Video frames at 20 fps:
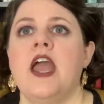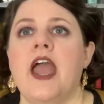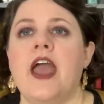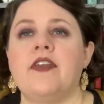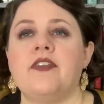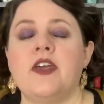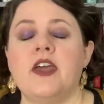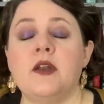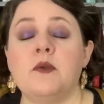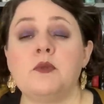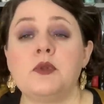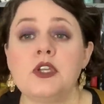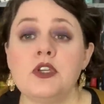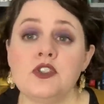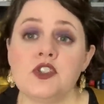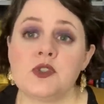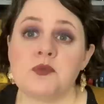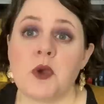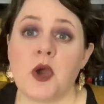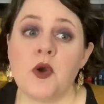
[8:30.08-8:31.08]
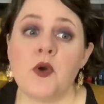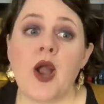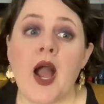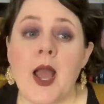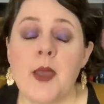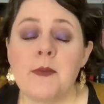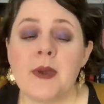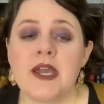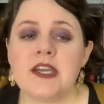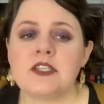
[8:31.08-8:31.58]
And then Blue Smoke
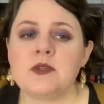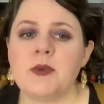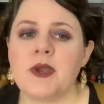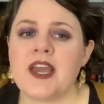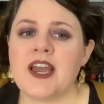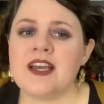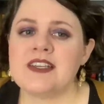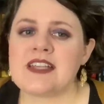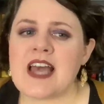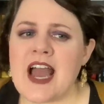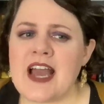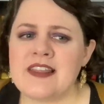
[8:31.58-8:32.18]
I picked because